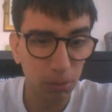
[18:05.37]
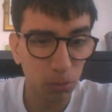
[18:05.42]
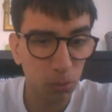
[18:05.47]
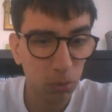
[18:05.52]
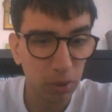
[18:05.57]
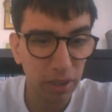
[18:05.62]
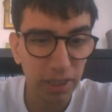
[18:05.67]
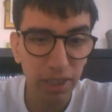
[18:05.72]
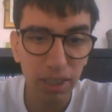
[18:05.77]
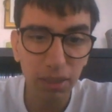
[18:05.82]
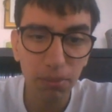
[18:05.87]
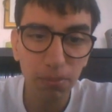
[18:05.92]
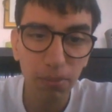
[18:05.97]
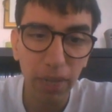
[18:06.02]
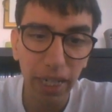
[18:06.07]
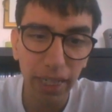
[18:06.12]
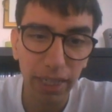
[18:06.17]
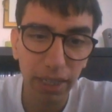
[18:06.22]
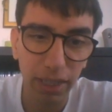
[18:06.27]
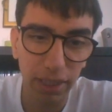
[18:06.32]
we didn't
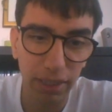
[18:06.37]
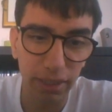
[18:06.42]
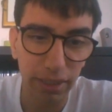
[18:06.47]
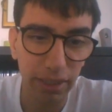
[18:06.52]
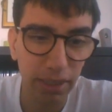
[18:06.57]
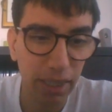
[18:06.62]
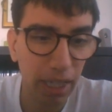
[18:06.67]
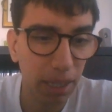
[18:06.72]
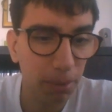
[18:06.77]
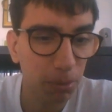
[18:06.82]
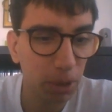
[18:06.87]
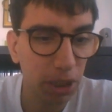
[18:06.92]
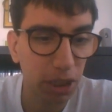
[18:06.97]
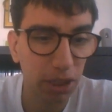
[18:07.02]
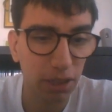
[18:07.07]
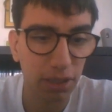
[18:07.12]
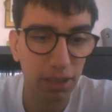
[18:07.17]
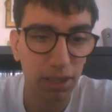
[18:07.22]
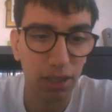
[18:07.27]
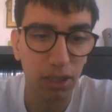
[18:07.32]
make a good game. We
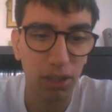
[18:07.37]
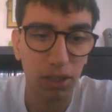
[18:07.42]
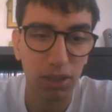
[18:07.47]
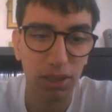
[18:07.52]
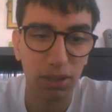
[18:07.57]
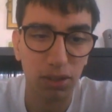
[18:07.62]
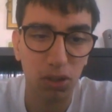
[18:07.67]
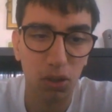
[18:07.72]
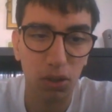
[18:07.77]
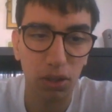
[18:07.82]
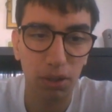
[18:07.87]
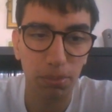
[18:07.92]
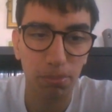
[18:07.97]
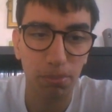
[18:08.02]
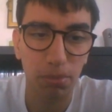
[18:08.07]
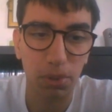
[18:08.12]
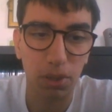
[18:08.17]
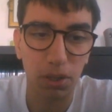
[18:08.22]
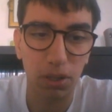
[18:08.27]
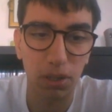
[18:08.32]
just lost all the
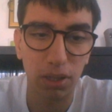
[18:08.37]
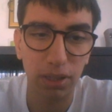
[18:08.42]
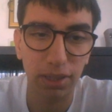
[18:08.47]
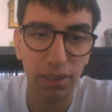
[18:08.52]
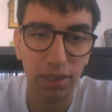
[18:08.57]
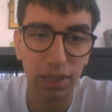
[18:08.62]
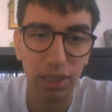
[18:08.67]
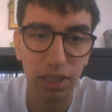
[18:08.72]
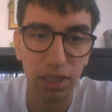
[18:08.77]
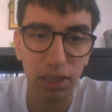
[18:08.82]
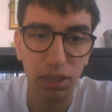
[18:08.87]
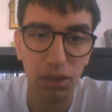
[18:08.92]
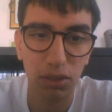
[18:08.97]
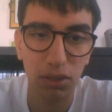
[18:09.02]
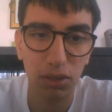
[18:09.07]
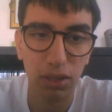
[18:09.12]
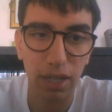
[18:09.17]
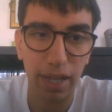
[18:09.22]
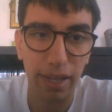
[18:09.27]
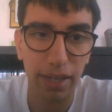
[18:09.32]
pawns
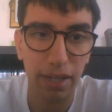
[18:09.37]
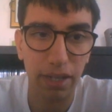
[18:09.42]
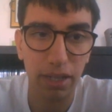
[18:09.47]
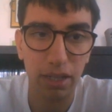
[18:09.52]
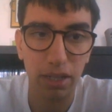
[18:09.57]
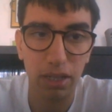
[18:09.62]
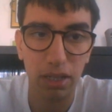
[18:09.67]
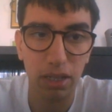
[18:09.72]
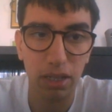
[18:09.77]
here, and